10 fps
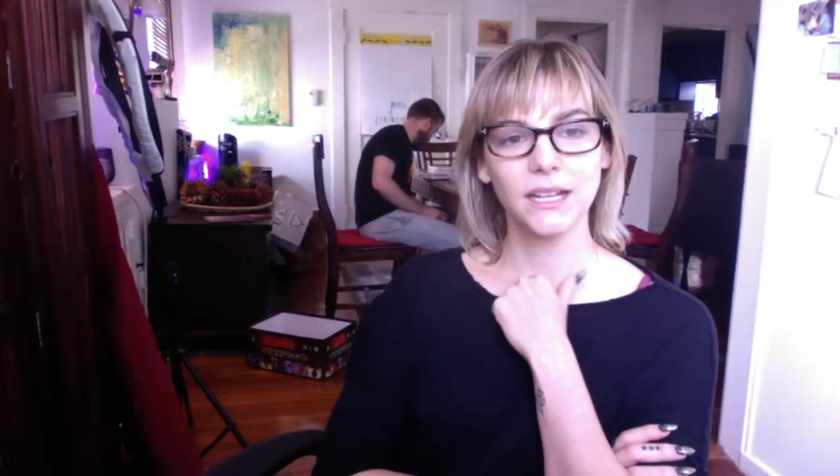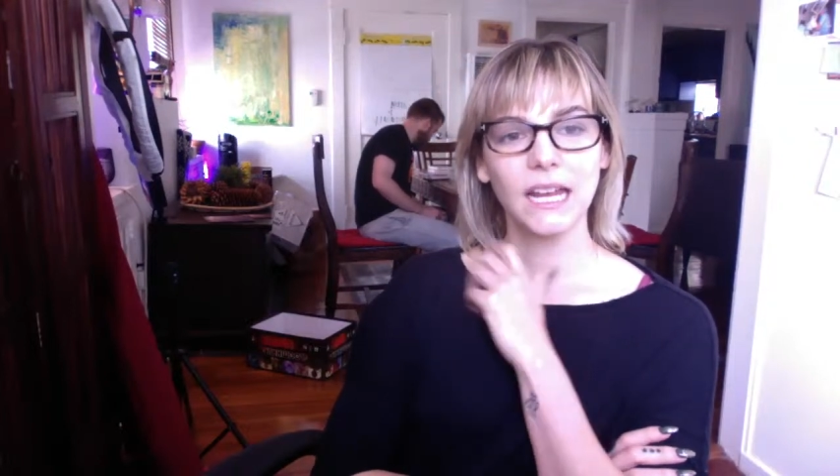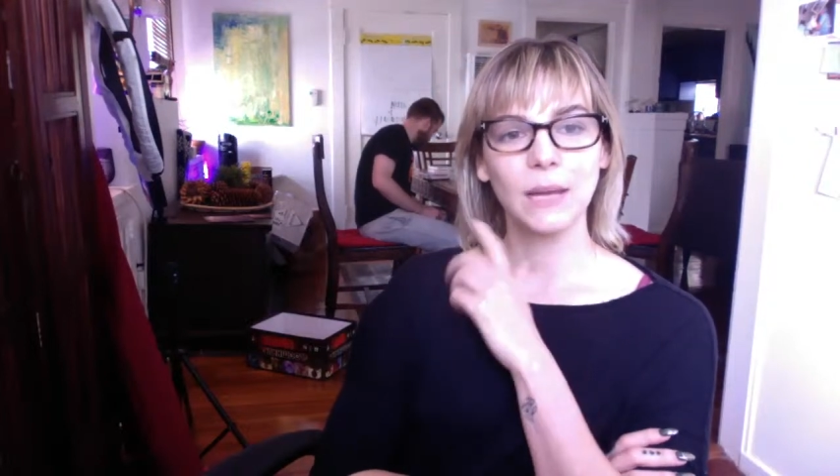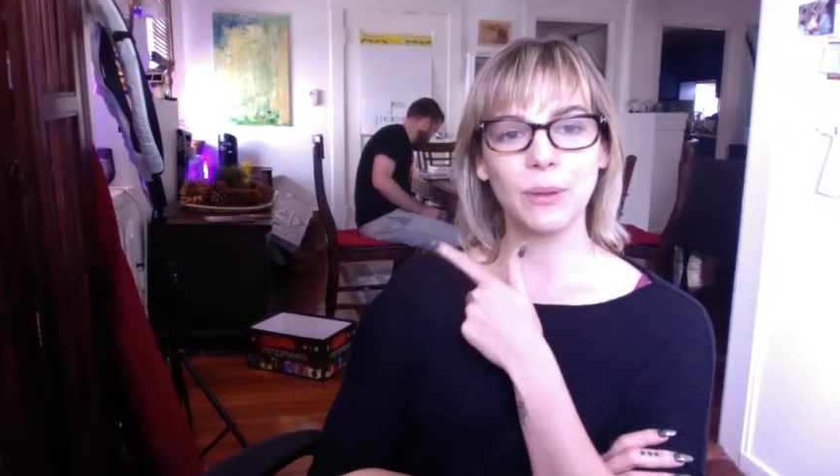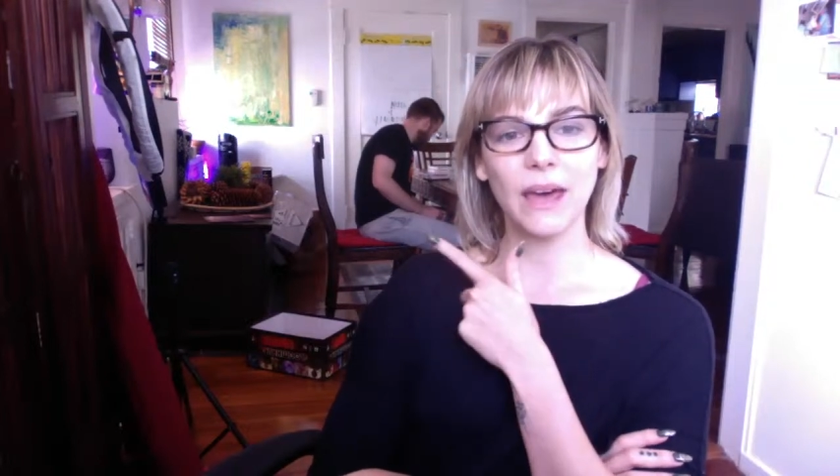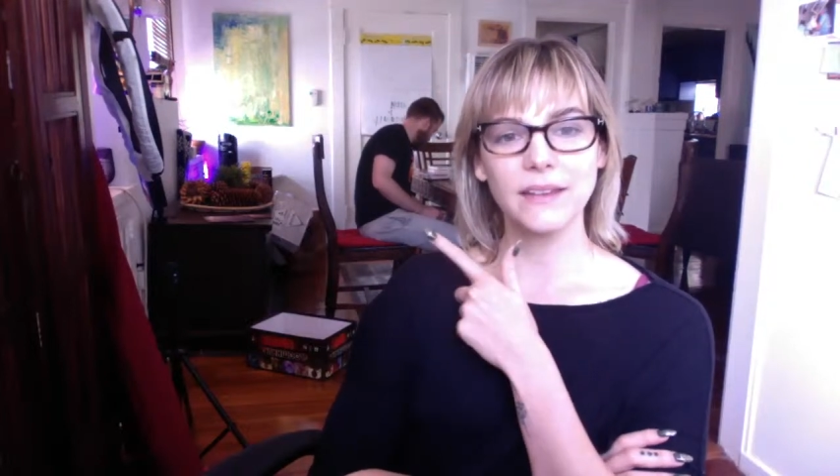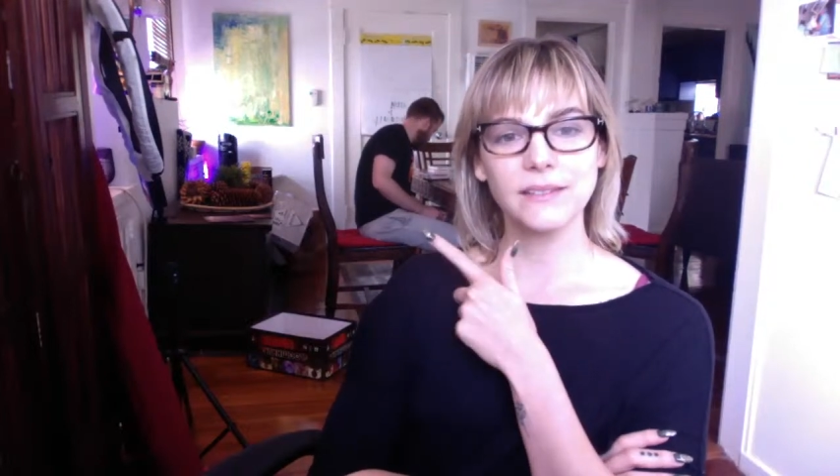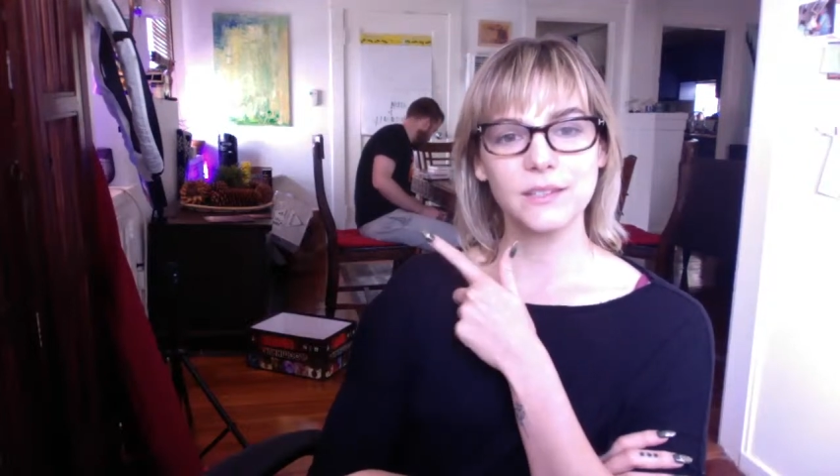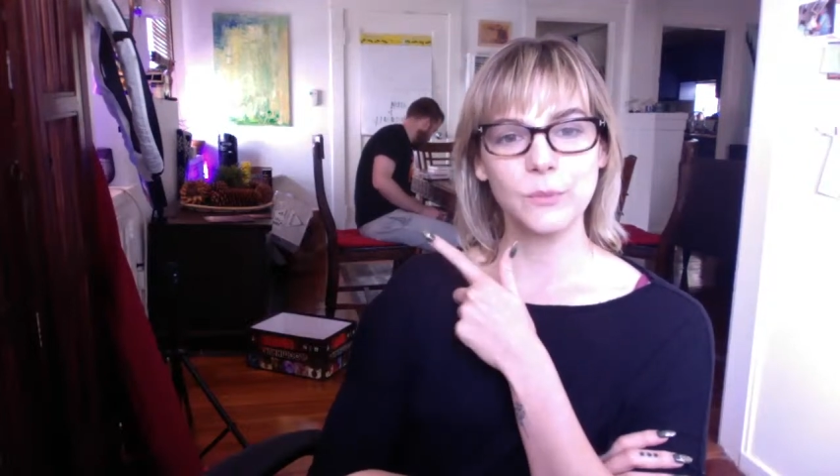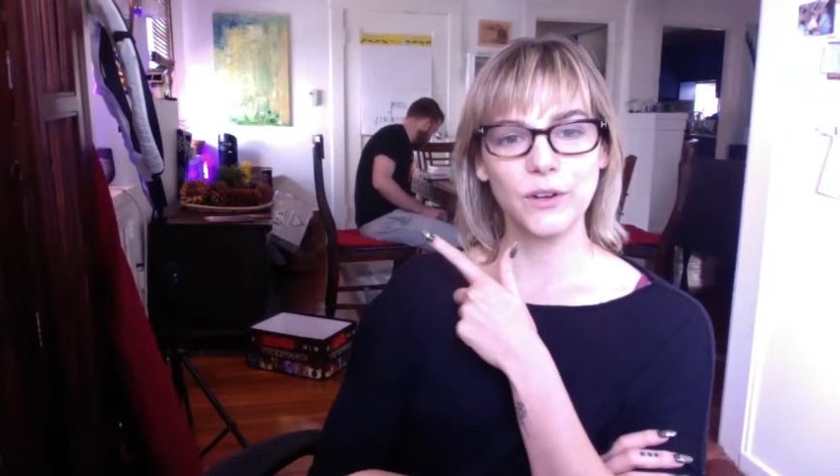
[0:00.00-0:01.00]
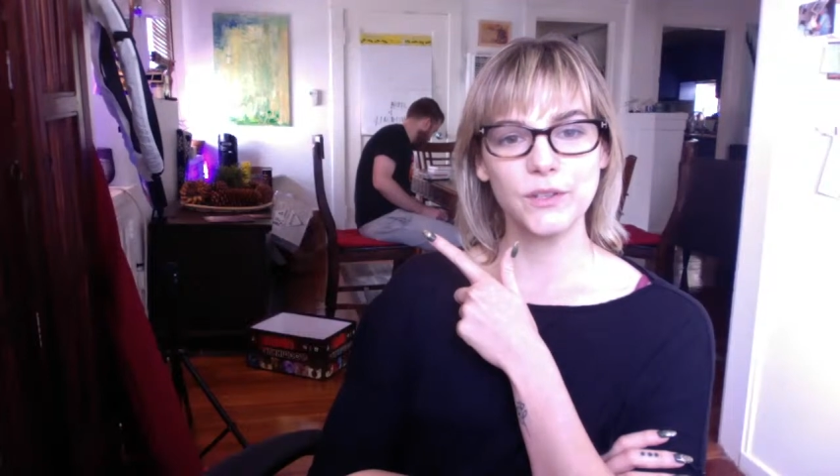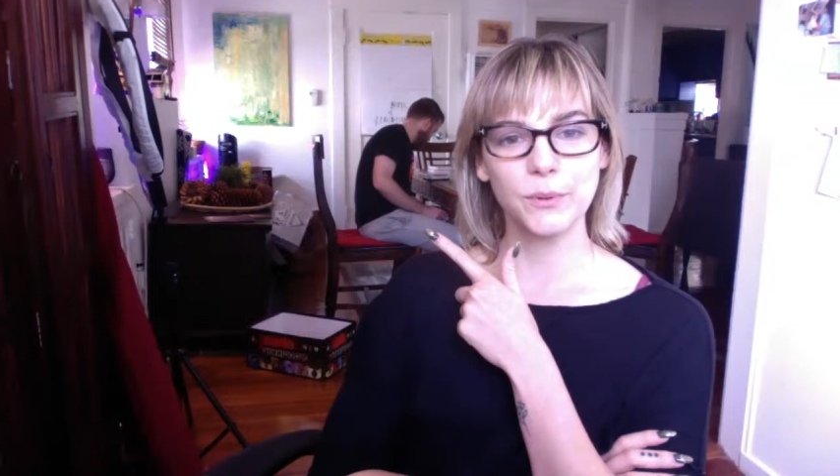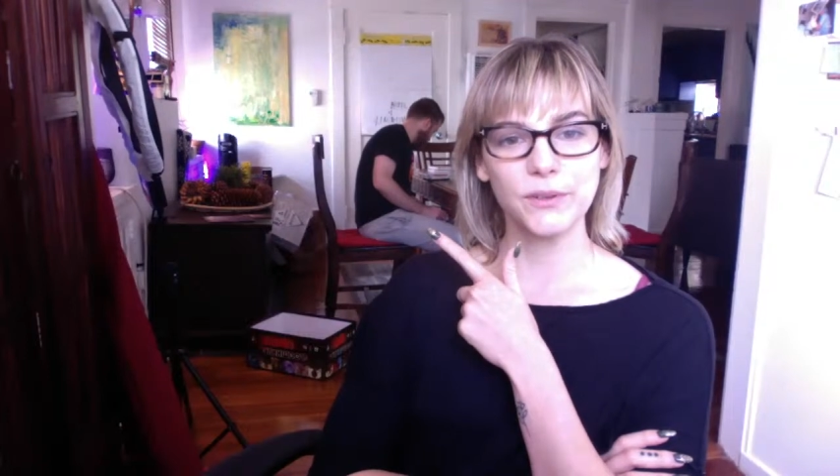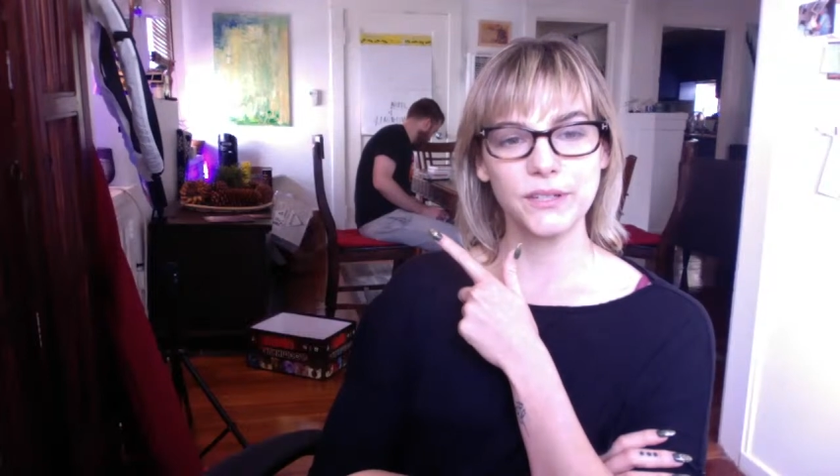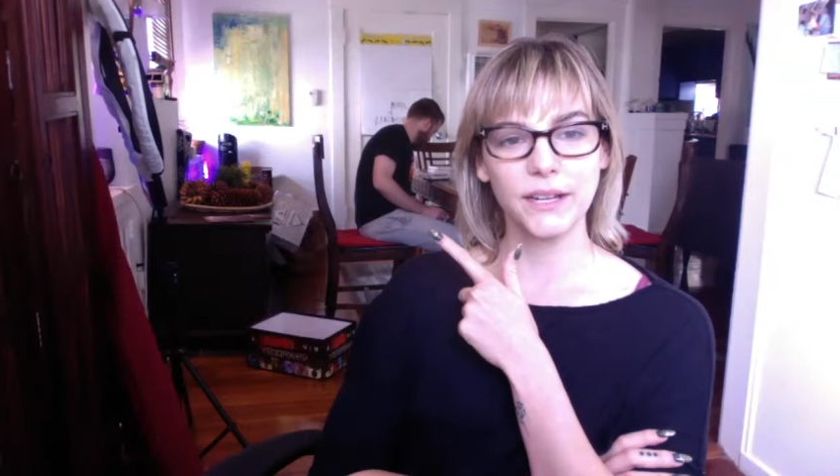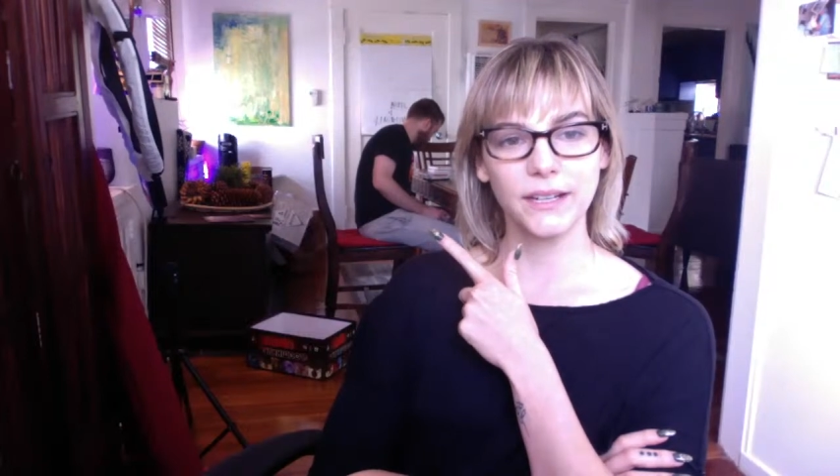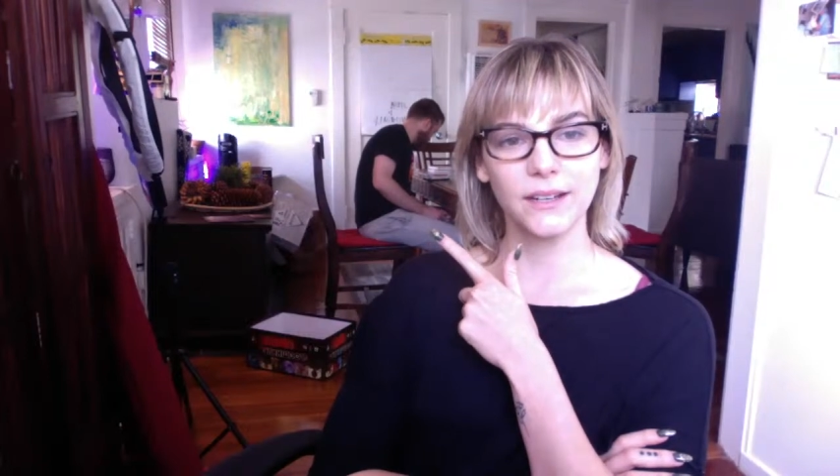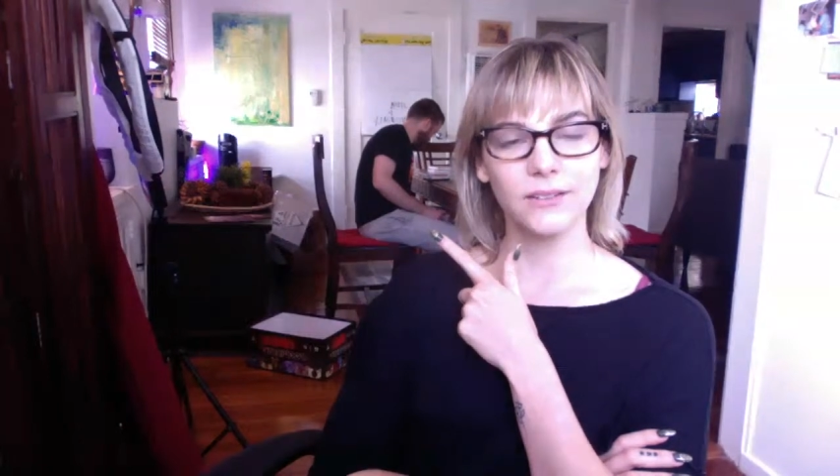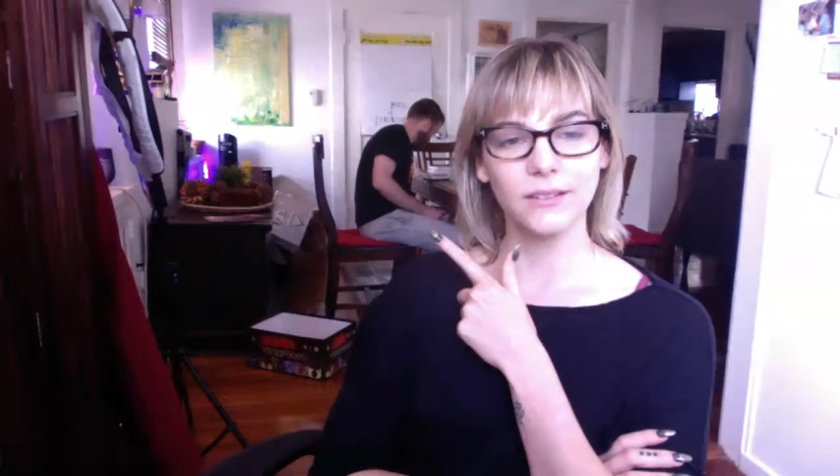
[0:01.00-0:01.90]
And Pat is the smartest person I know.